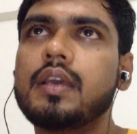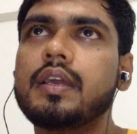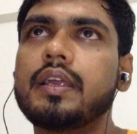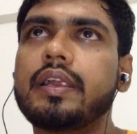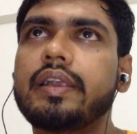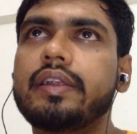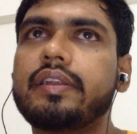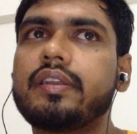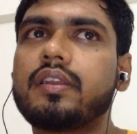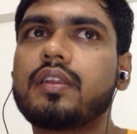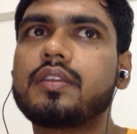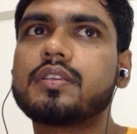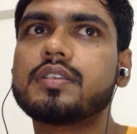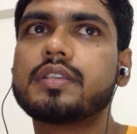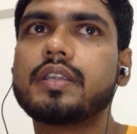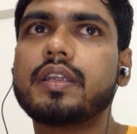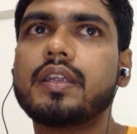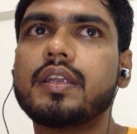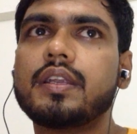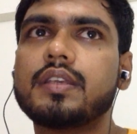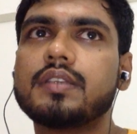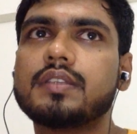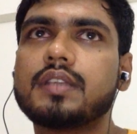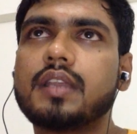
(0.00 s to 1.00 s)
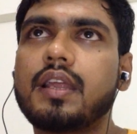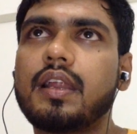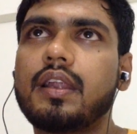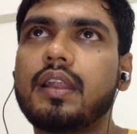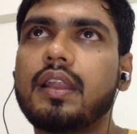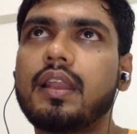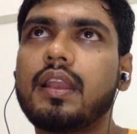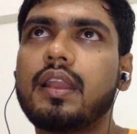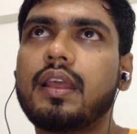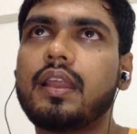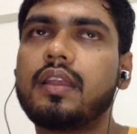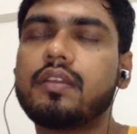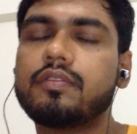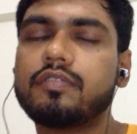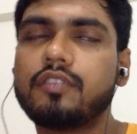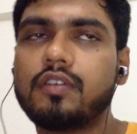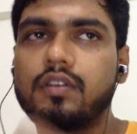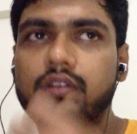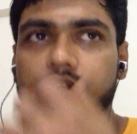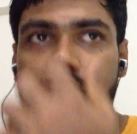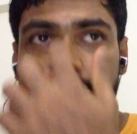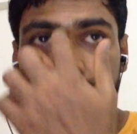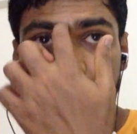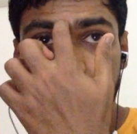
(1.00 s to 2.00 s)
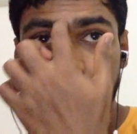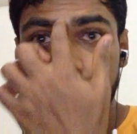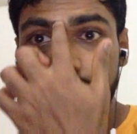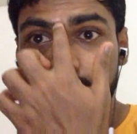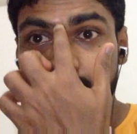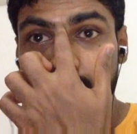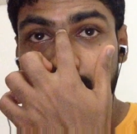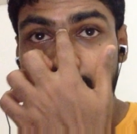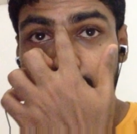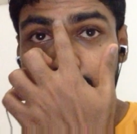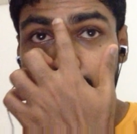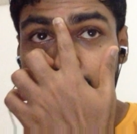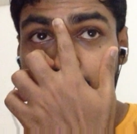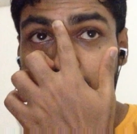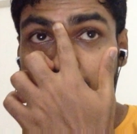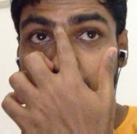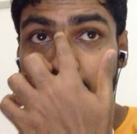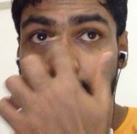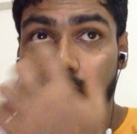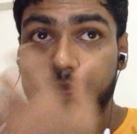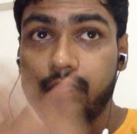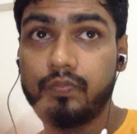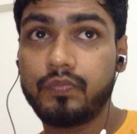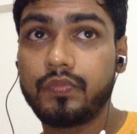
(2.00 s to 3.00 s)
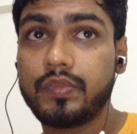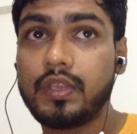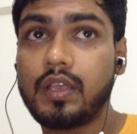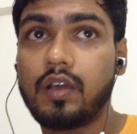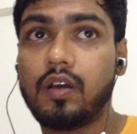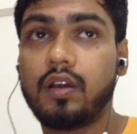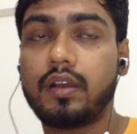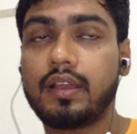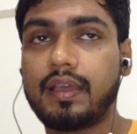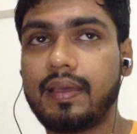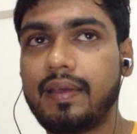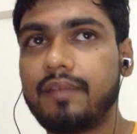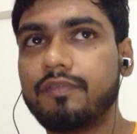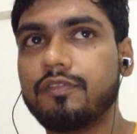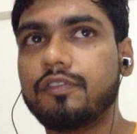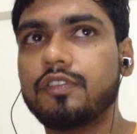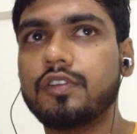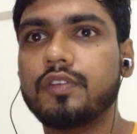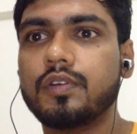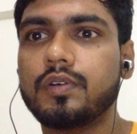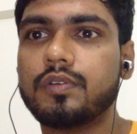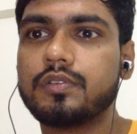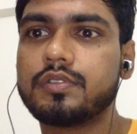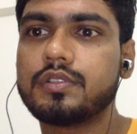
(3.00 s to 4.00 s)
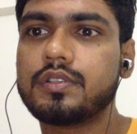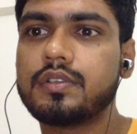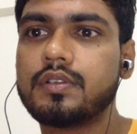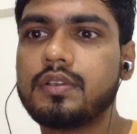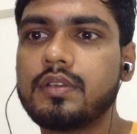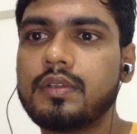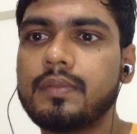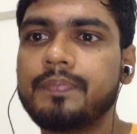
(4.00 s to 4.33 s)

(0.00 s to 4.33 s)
interest rate is an underlying for interest rate swap or cap flows.